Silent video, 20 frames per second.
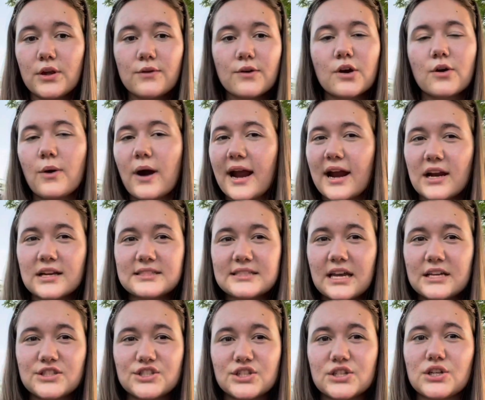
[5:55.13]
require
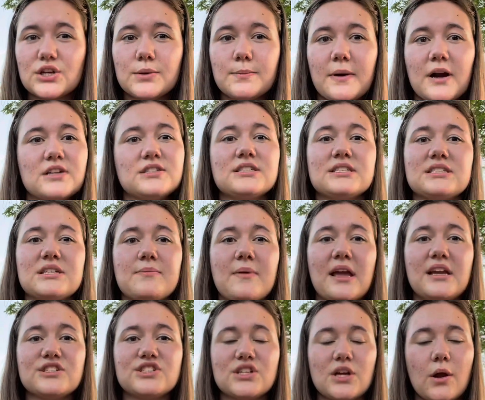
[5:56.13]
attention or
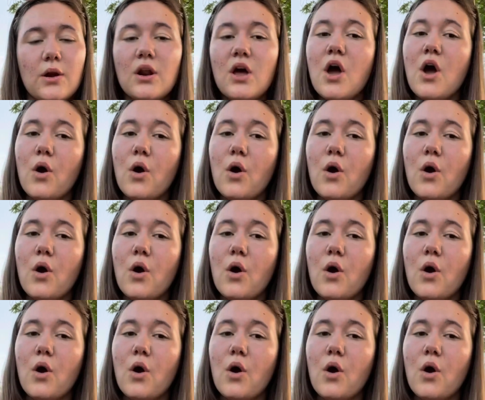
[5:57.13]
participation